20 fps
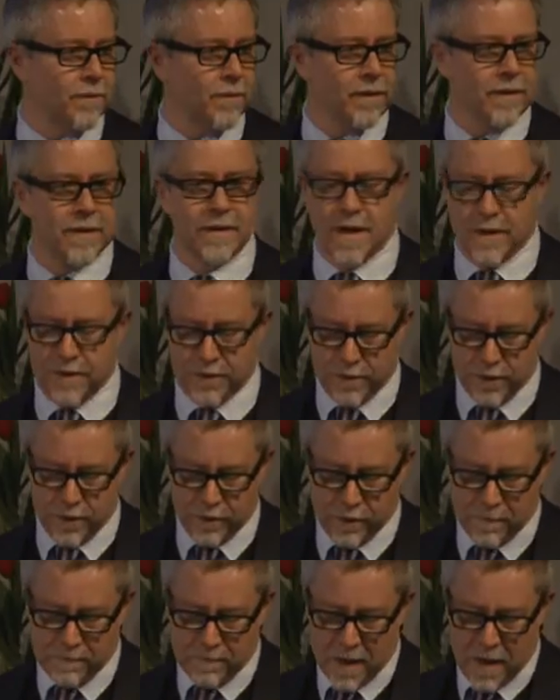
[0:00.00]
what designers
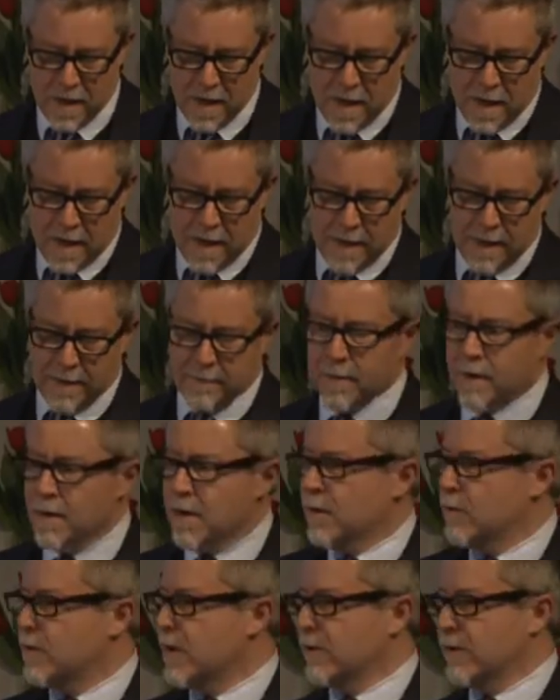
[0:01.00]
do.
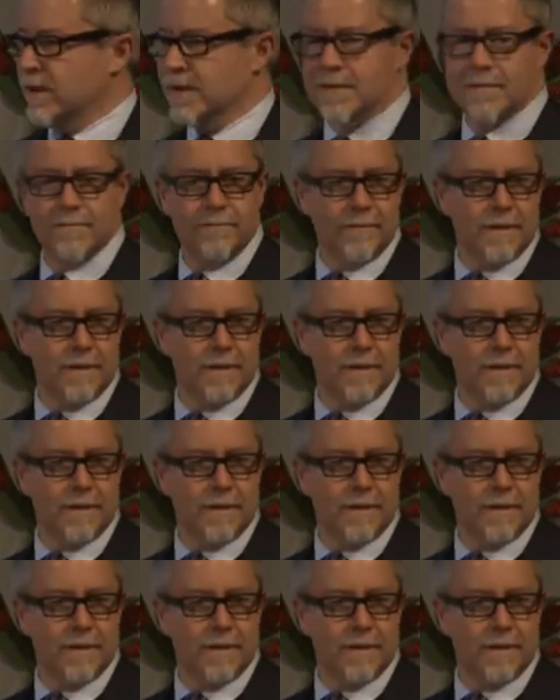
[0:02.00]
Whether it's